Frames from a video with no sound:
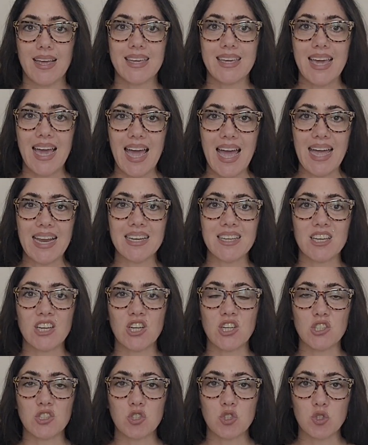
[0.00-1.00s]
can
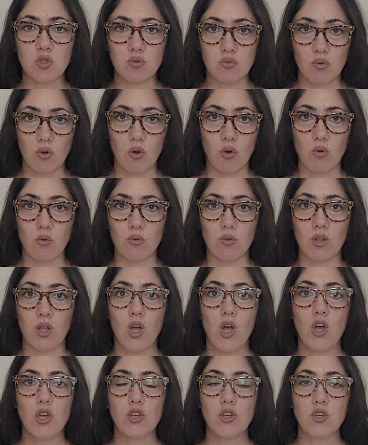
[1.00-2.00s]
control
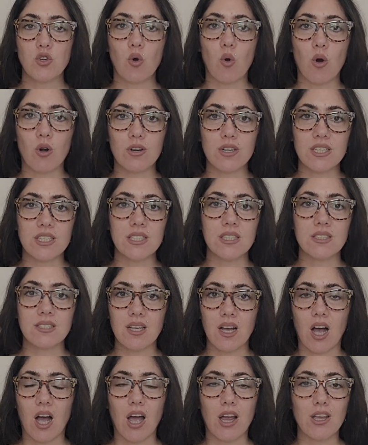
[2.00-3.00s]
your
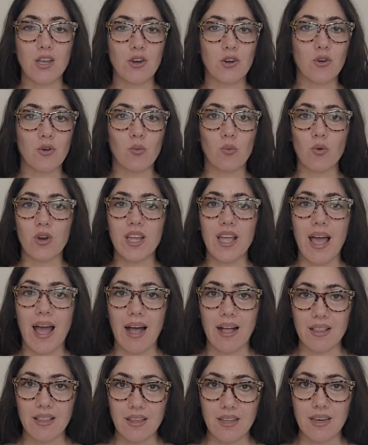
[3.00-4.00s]
entire
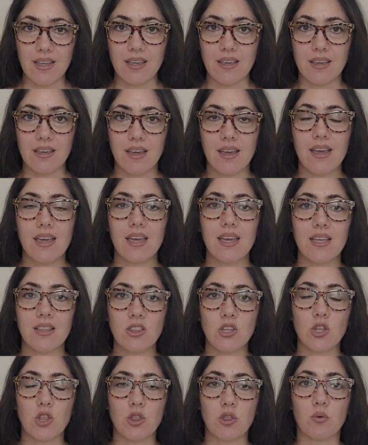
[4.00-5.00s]
reality in
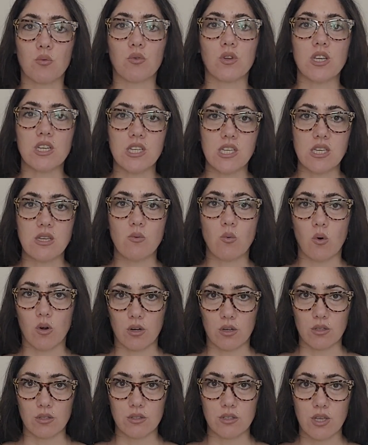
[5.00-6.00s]
the 3D
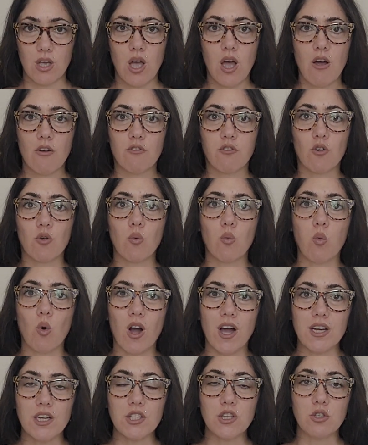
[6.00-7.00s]
world for
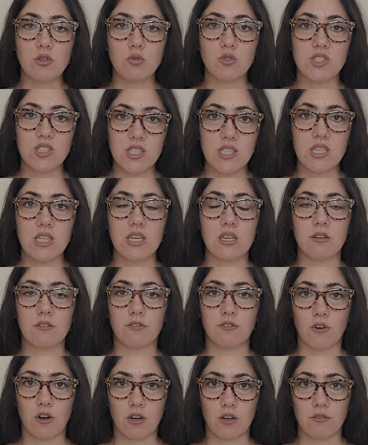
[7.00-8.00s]
what you see in
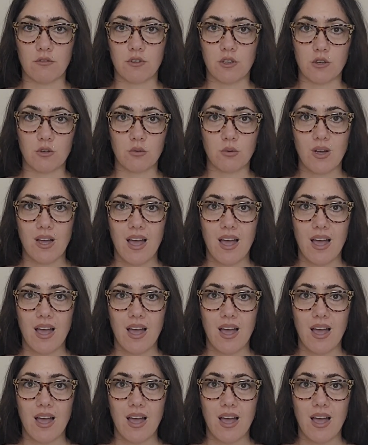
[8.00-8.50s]
front of you.